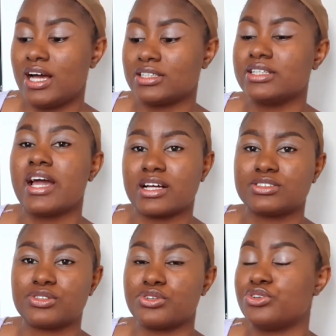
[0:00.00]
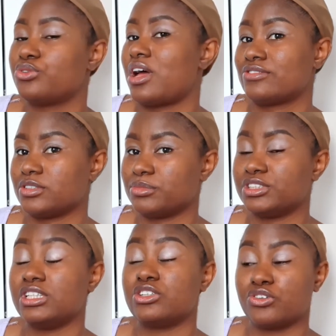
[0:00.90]
yeah, so you don't have
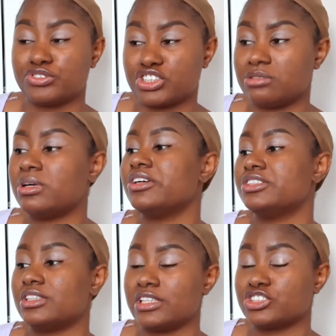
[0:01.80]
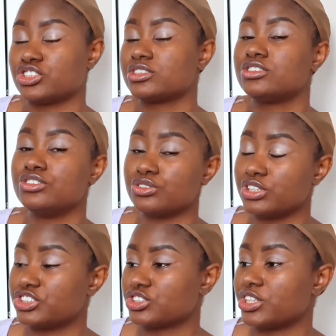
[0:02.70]
somebody, you're not officially married, and you're just, you know,
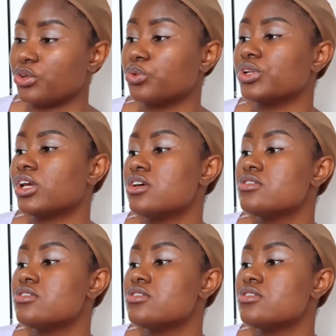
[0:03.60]
you're just alone.